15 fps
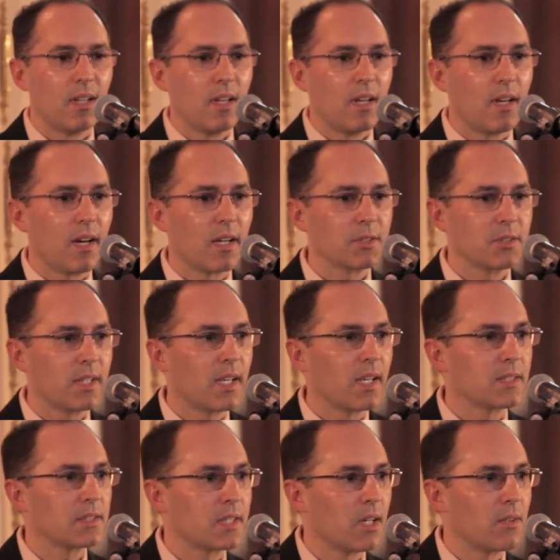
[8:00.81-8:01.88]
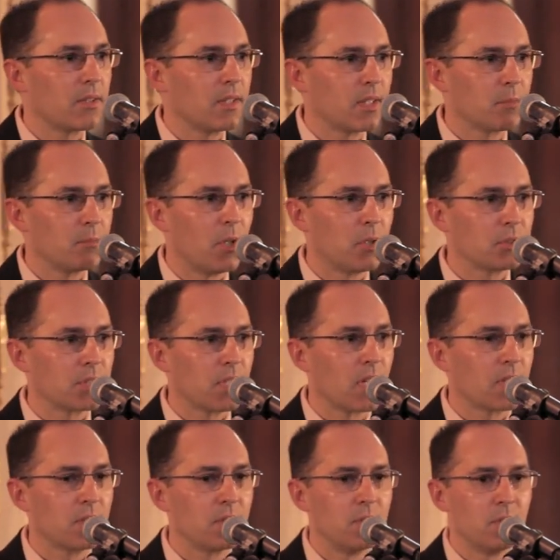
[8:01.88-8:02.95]
I actually asked out the young
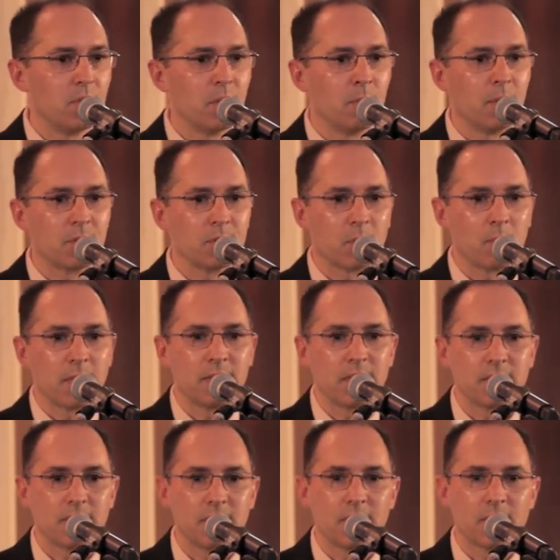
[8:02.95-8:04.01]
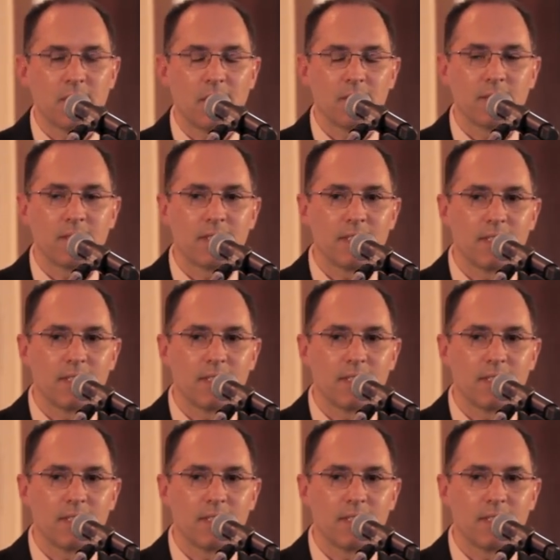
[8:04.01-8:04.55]
postdoc who administered my testing to coffee.